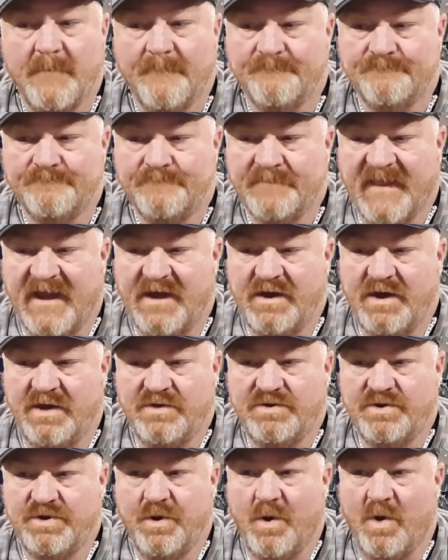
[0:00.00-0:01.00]
And
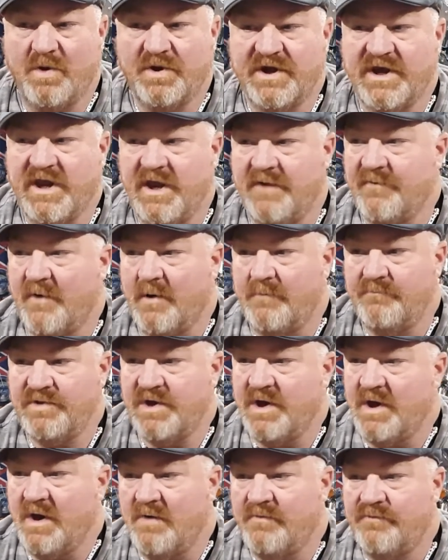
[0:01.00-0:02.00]
you only give them,
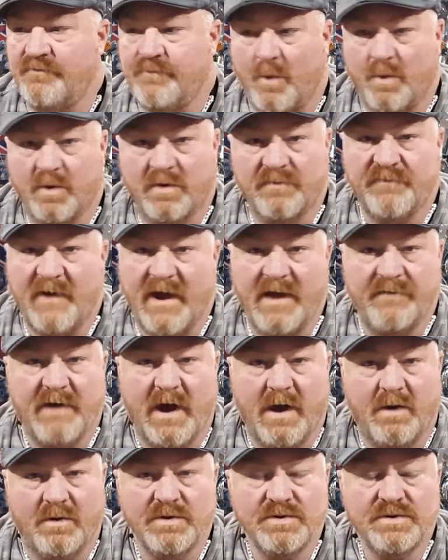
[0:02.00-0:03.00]
4 or 5
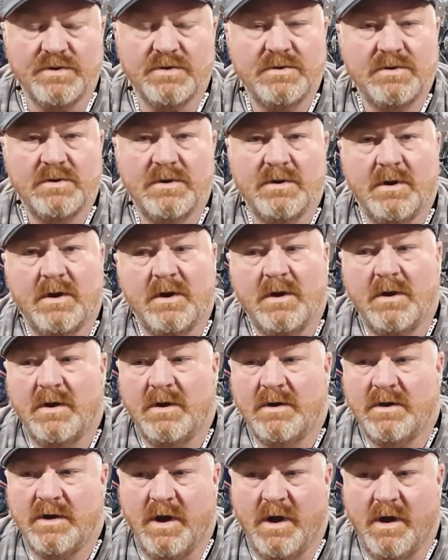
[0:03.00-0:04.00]
hours.
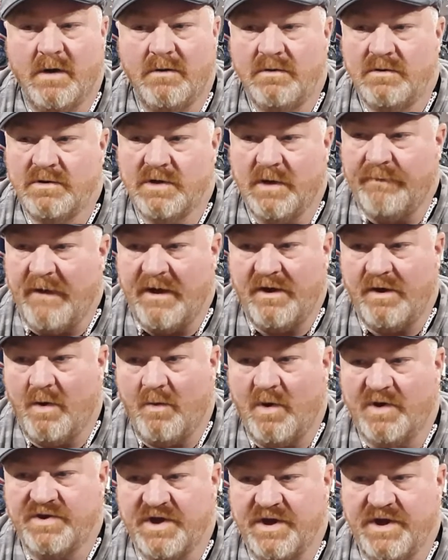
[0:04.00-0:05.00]
Depending on
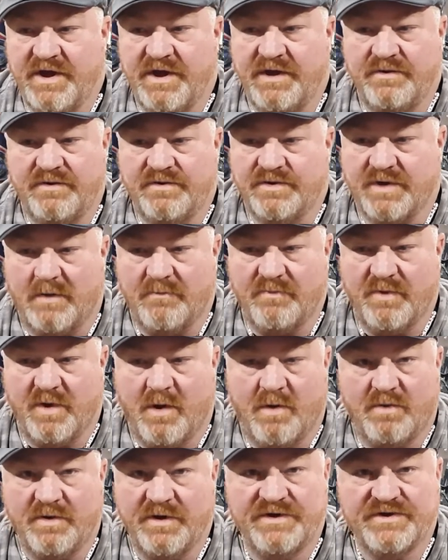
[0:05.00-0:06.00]
what they need. Some
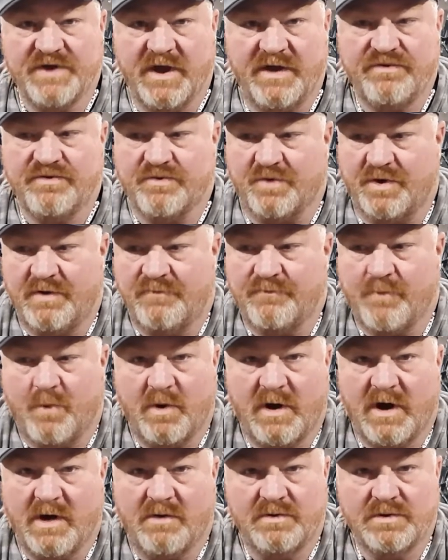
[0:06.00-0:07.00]
only say 3 or 4
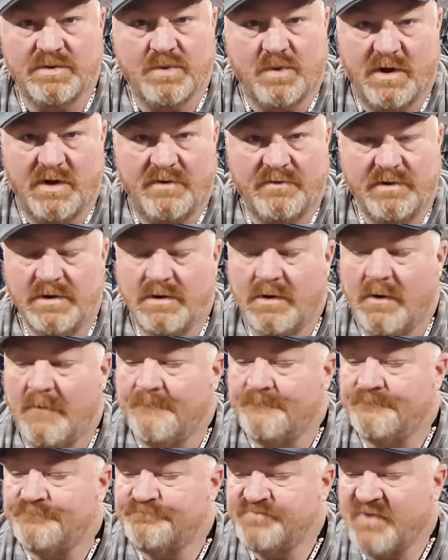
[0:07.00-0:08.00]
hours, whatever.
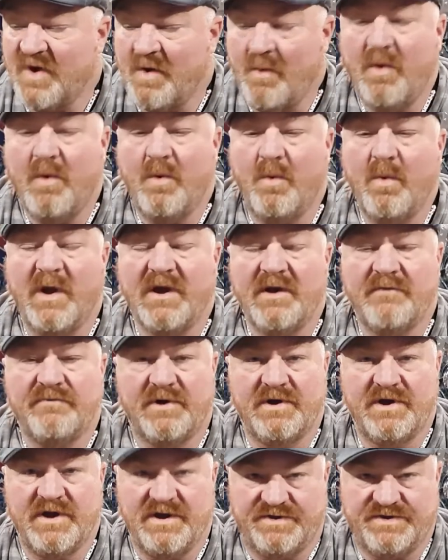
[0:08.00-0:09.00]
Whatever
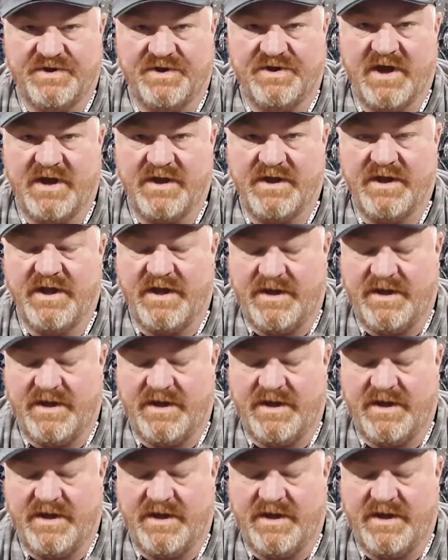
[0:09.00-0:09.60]
it is that they need.